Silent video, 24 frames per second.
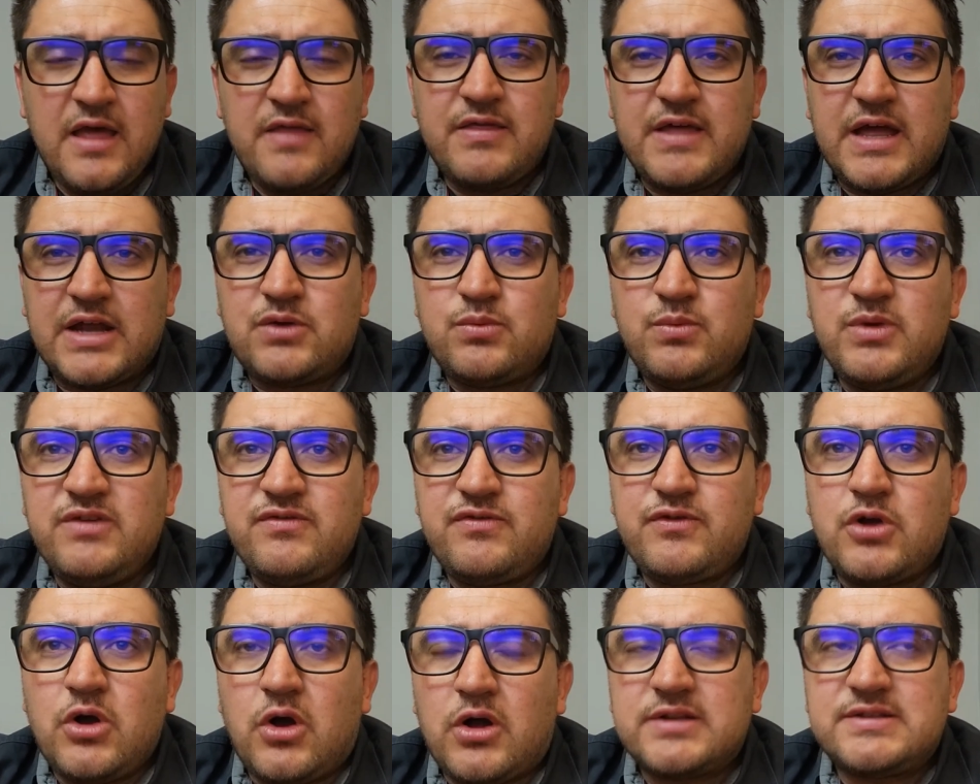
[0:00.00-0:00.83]
that
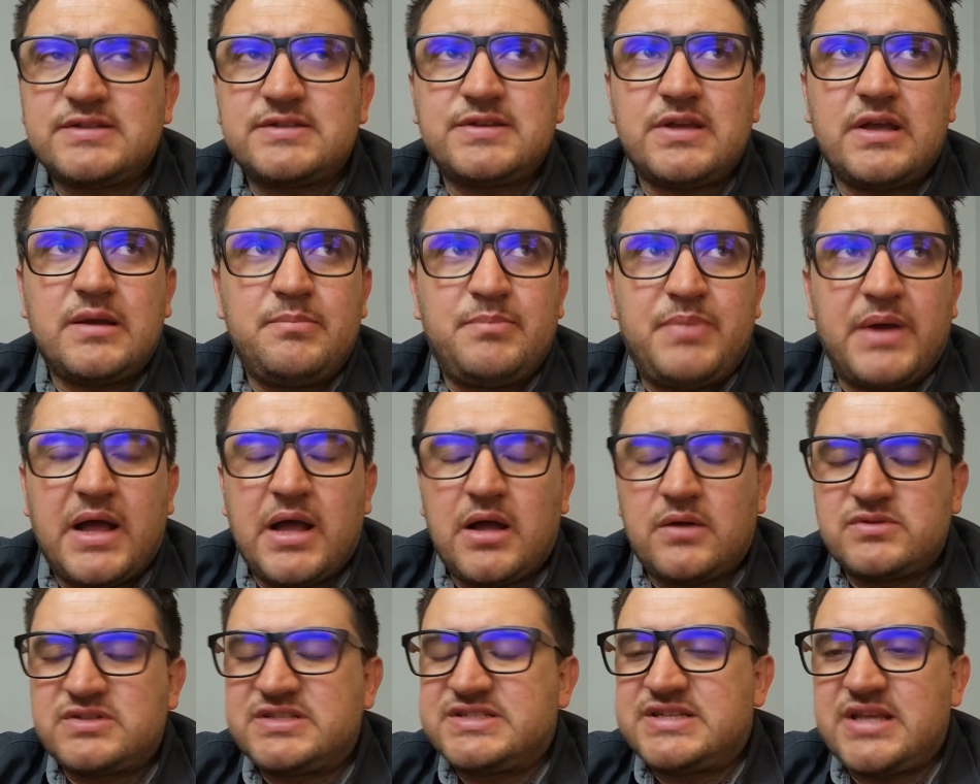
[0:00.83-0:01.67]
we've got
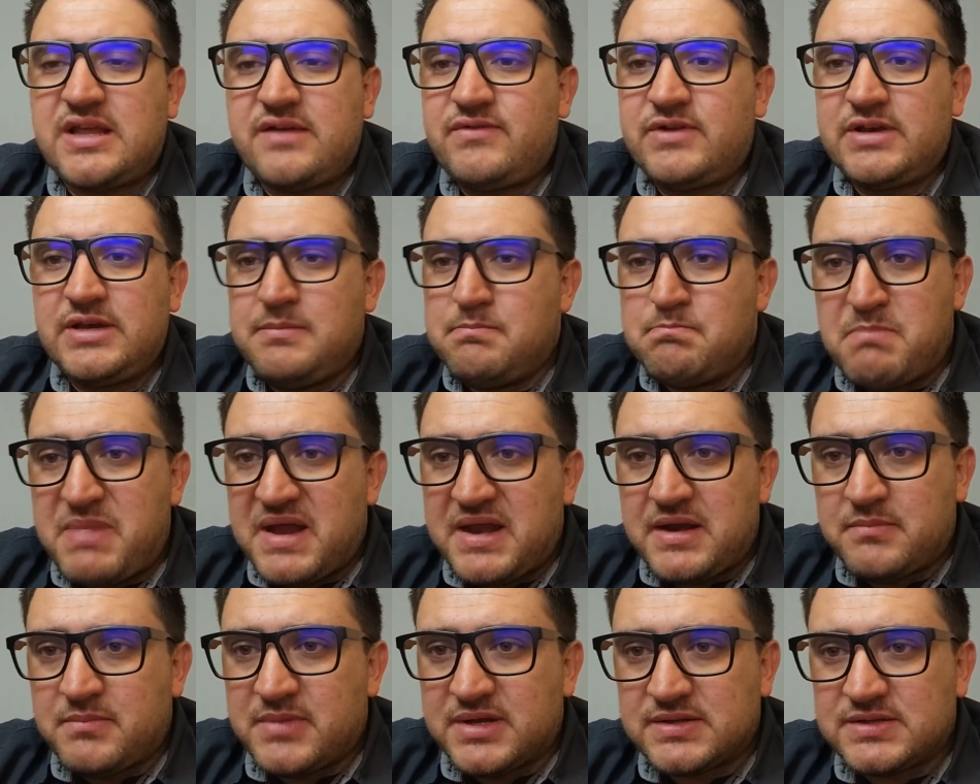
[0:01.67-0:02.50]
about seven
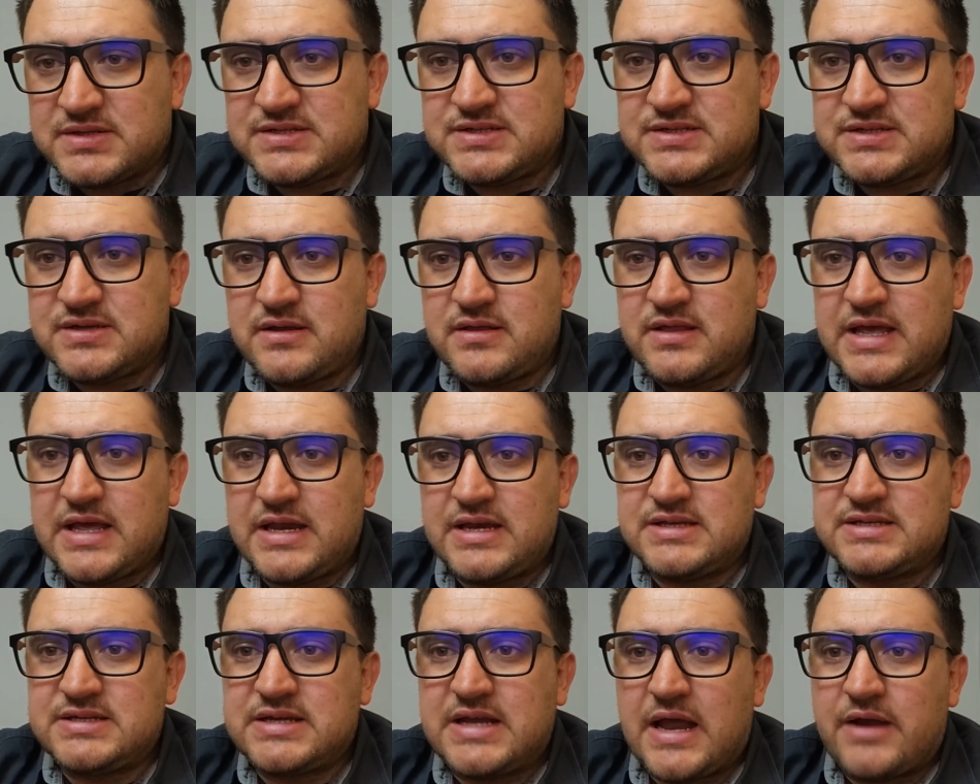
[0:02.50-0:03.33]
impediments
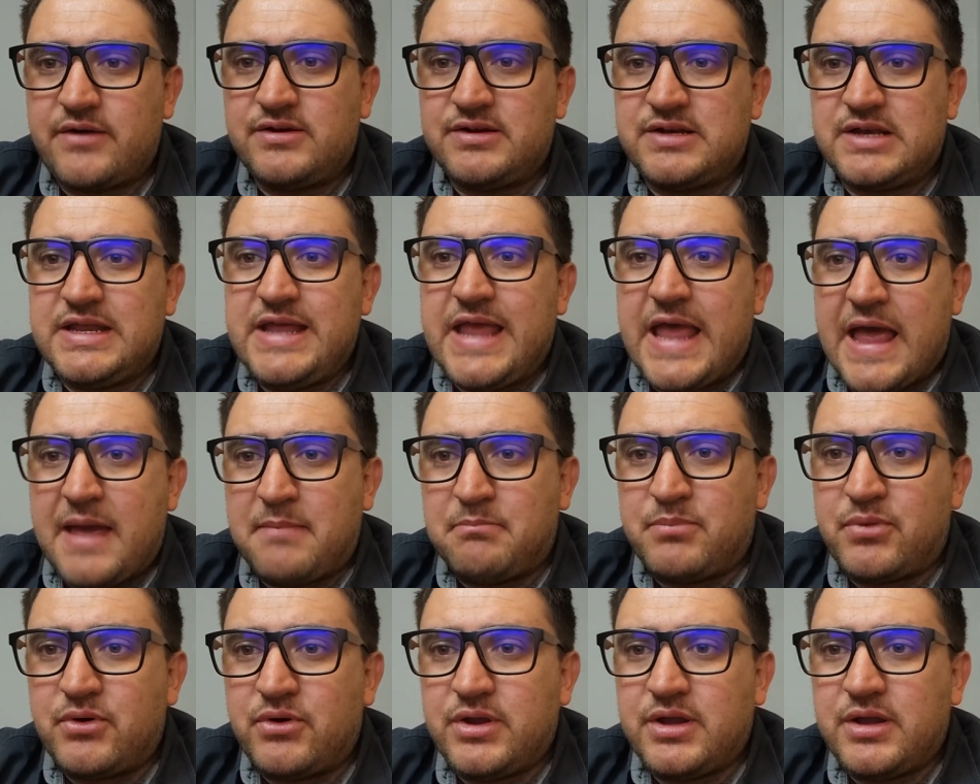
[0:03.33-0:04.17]
that is currently
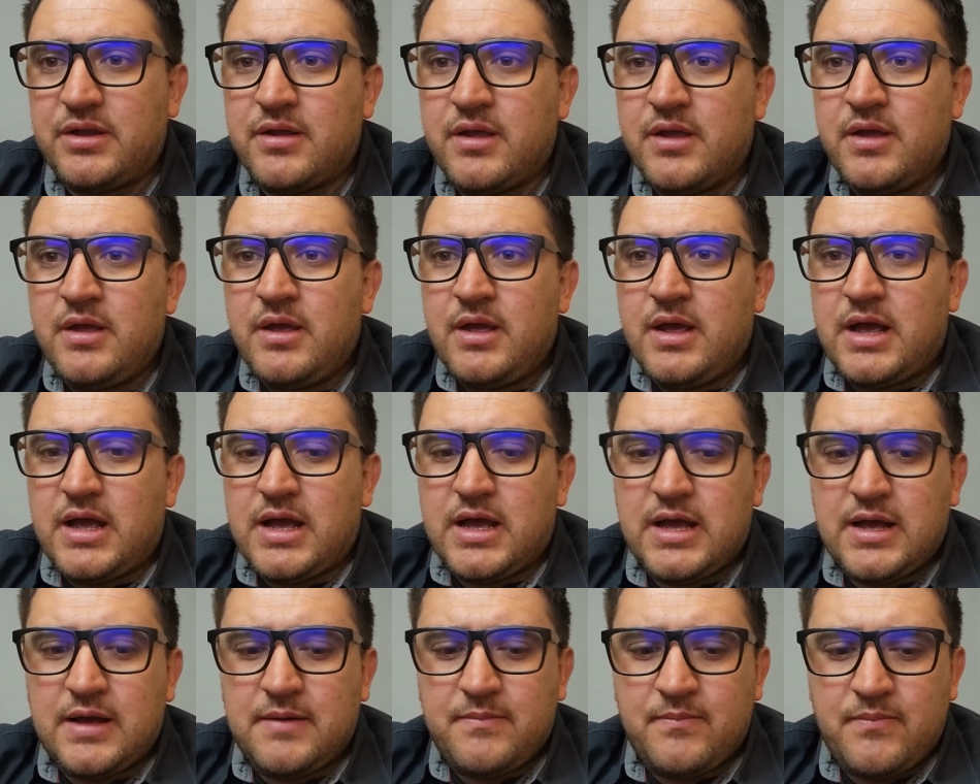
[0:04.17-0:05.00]
hampering
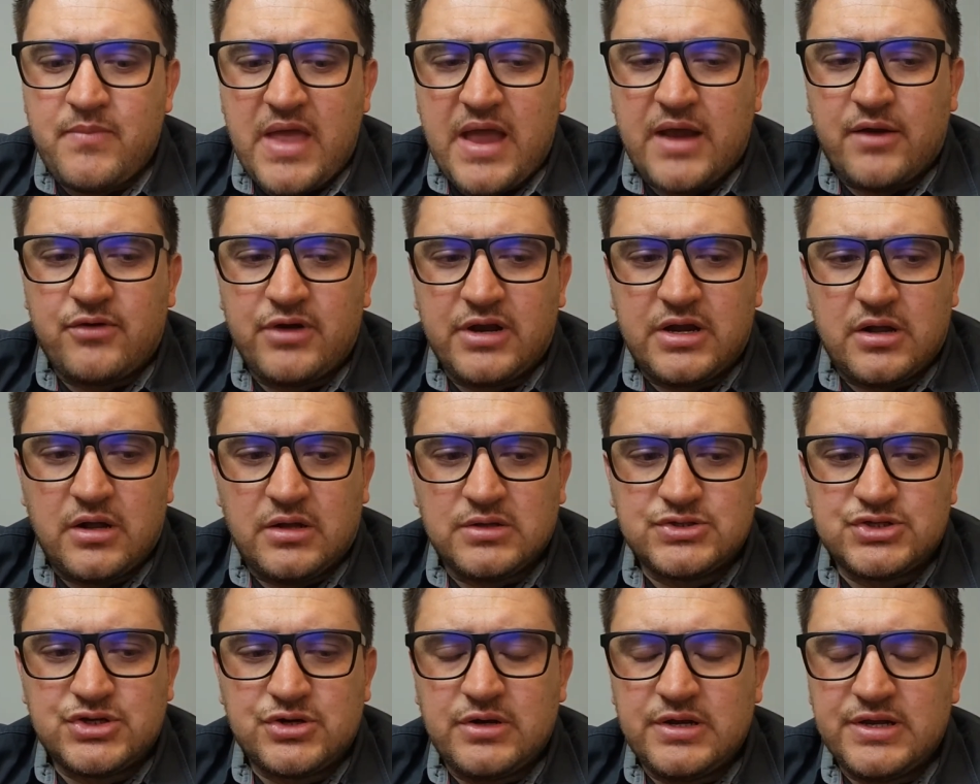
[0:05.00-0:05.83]
um,
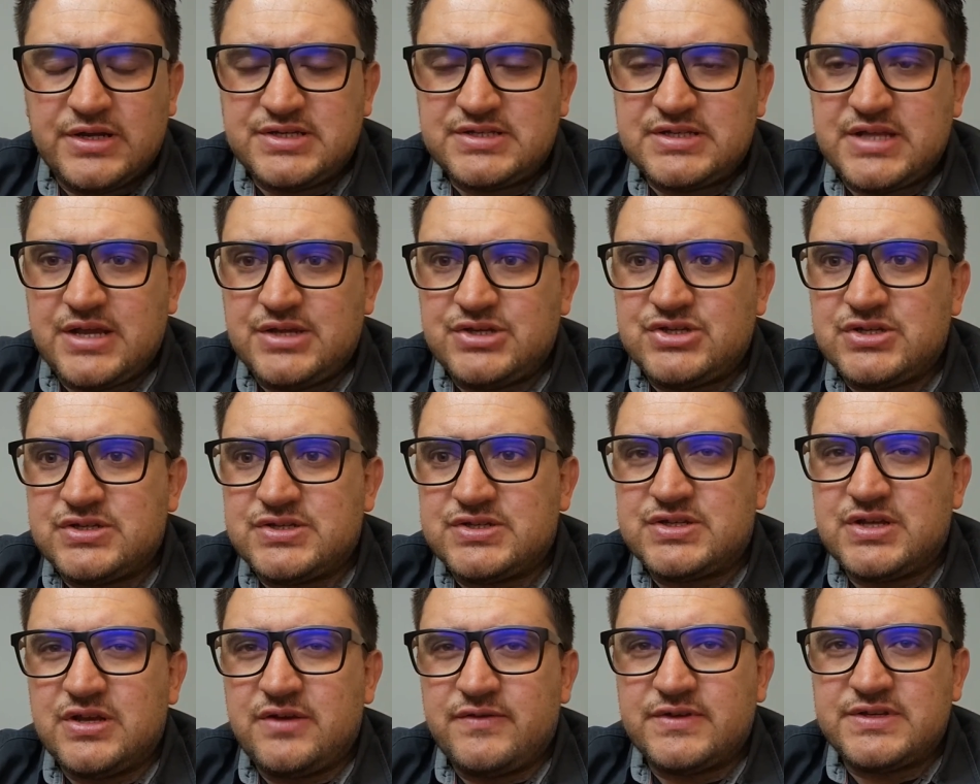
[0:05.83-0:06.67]
agricultural extension
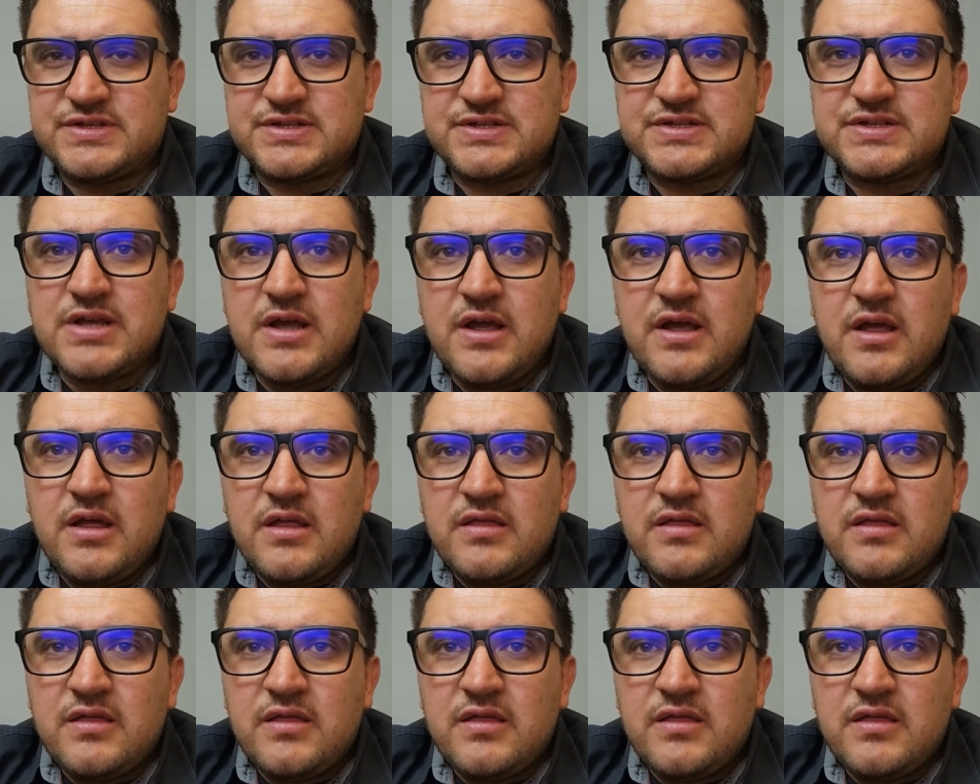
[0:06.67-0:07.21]
services.